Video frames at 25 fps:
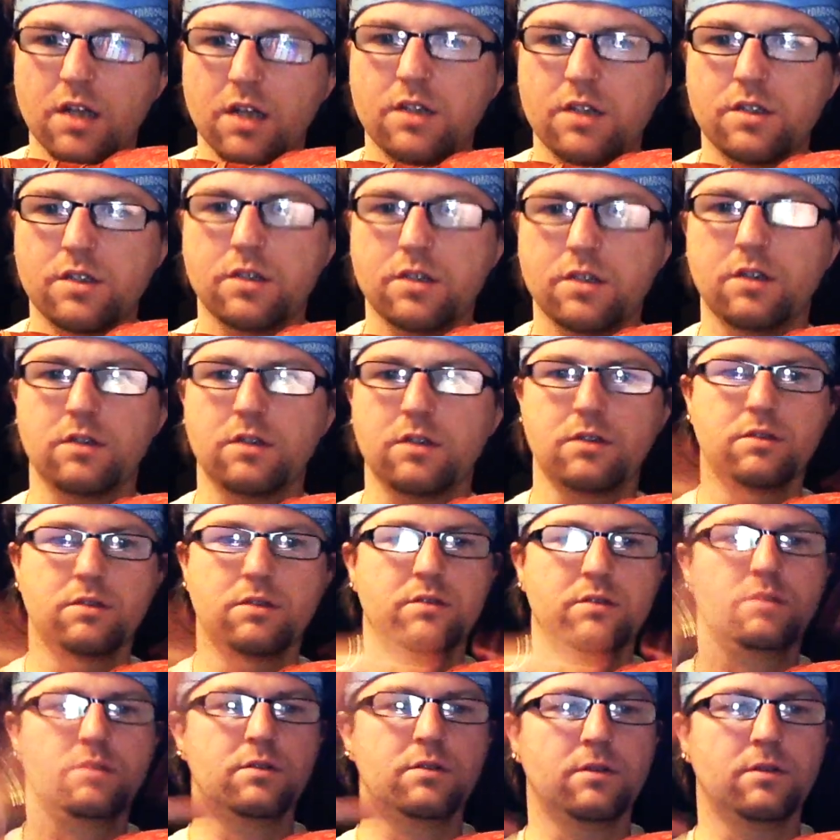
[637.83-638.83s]
to
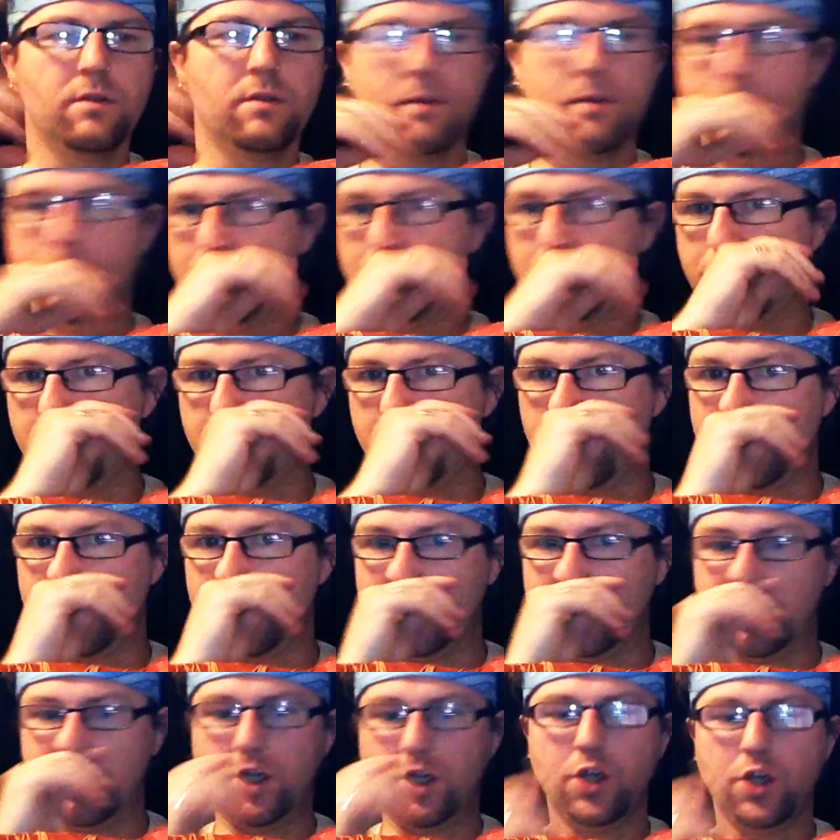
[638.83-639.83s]
fully
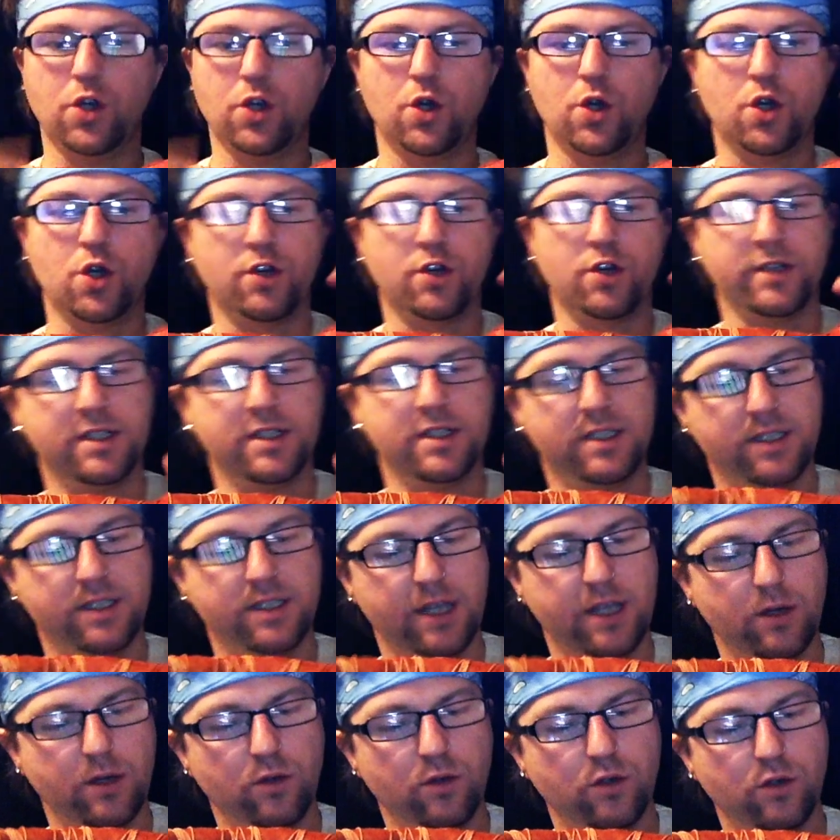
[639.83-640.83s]
cure and
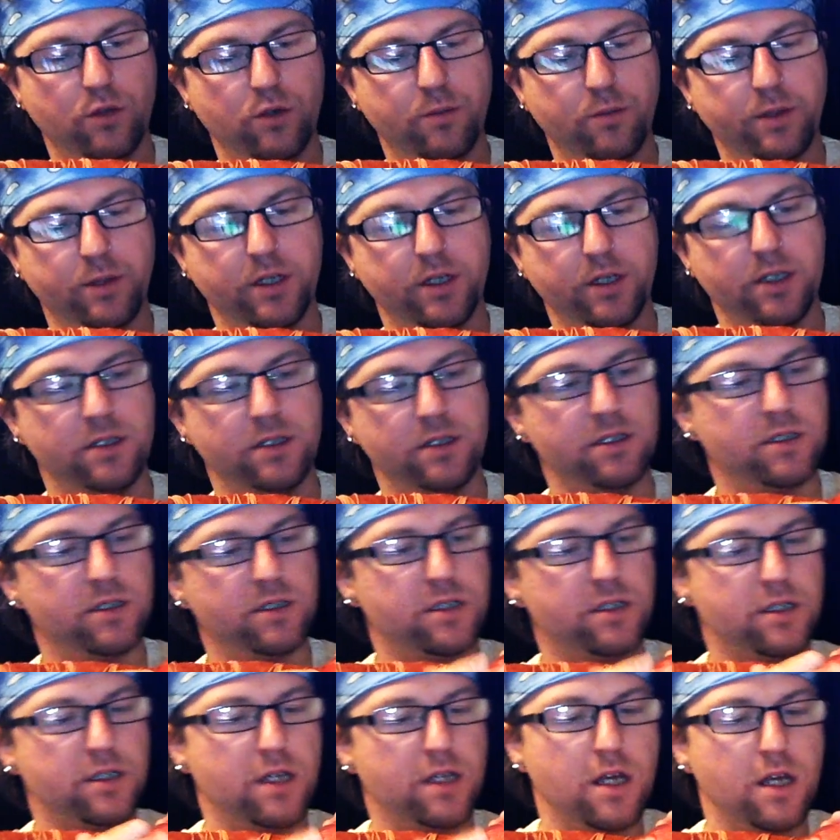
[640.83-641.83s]
settle up
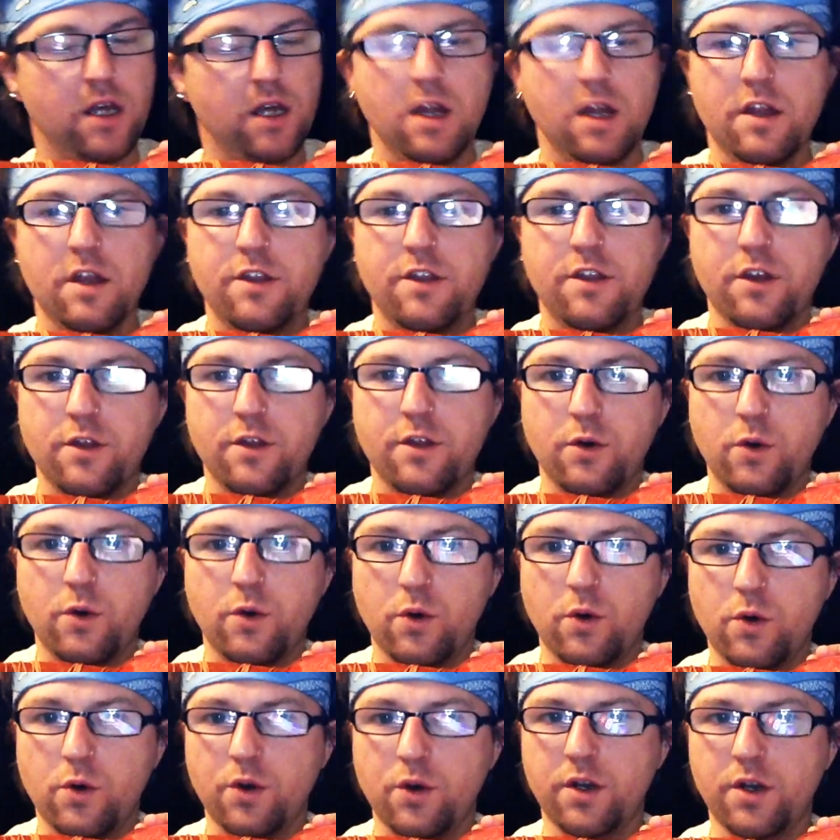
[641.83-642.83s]
and the other
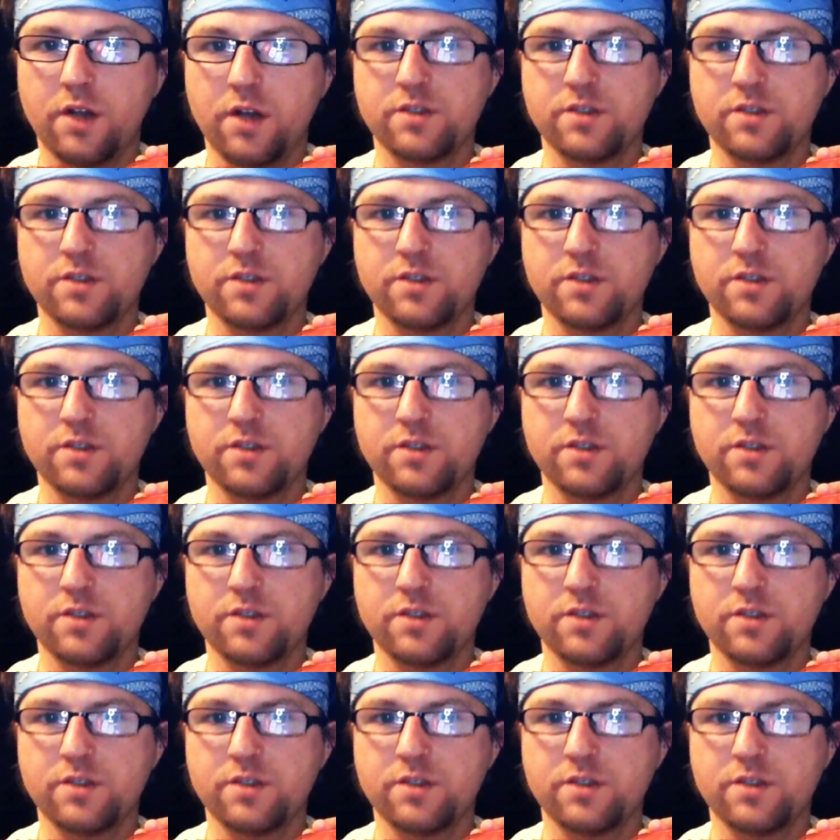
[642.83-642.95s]
horn on.